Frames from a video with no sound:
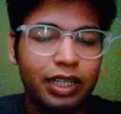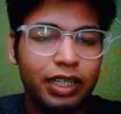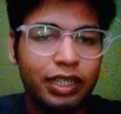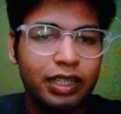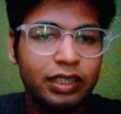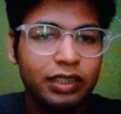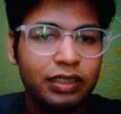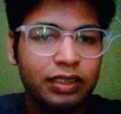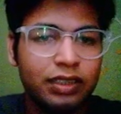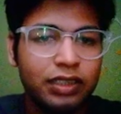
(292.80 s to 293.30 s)

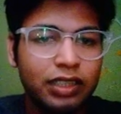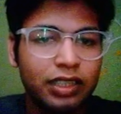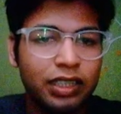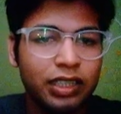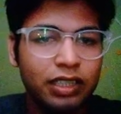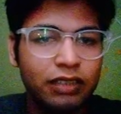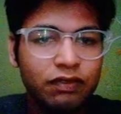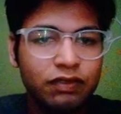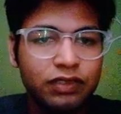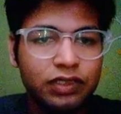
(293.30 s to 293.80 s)
And
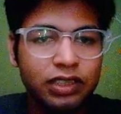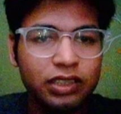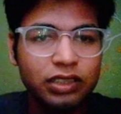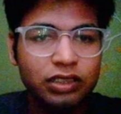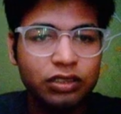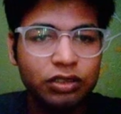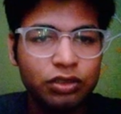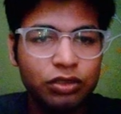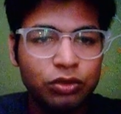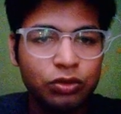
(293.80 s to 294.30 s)
if
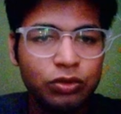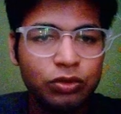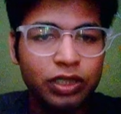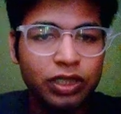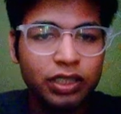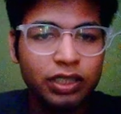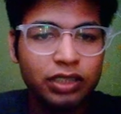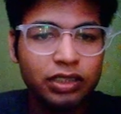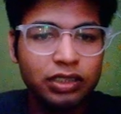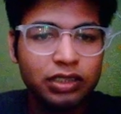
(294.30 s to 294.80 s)
these two
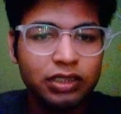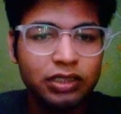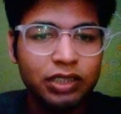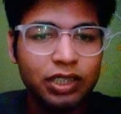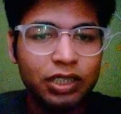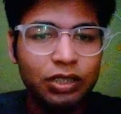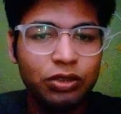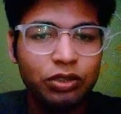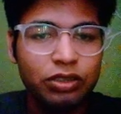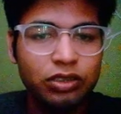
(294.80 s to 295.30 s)

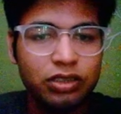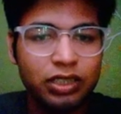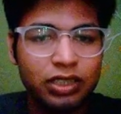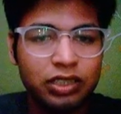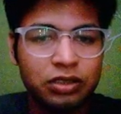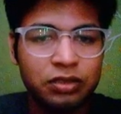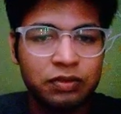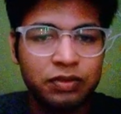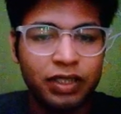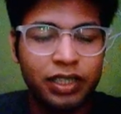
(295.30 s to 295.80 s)
conditions are not
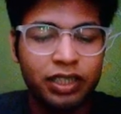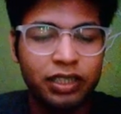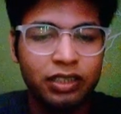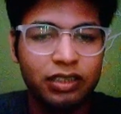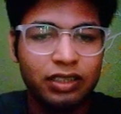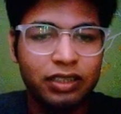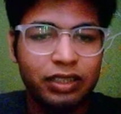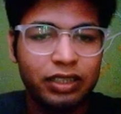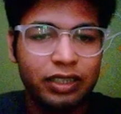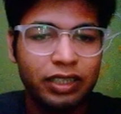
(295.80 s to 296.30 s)
satisfying,
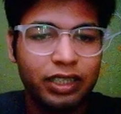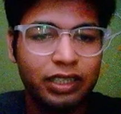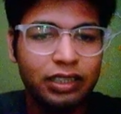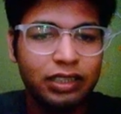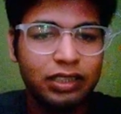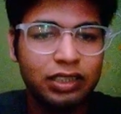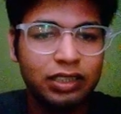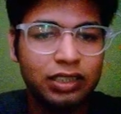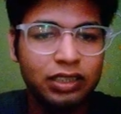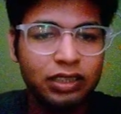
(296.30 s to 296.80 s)

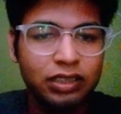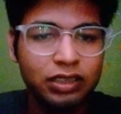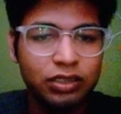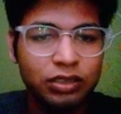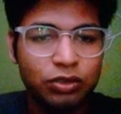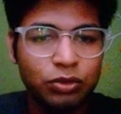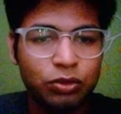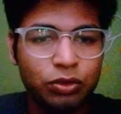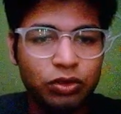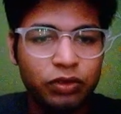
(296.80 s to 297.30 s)
then
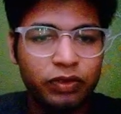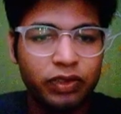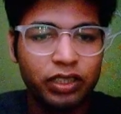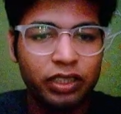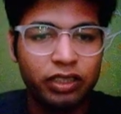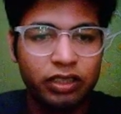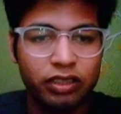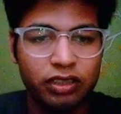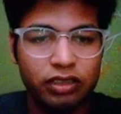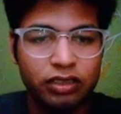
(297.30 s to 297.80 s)
this code
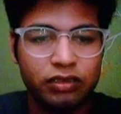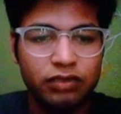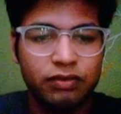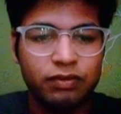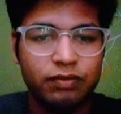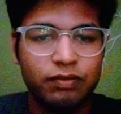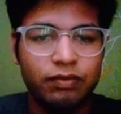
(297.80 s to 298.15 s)
will run.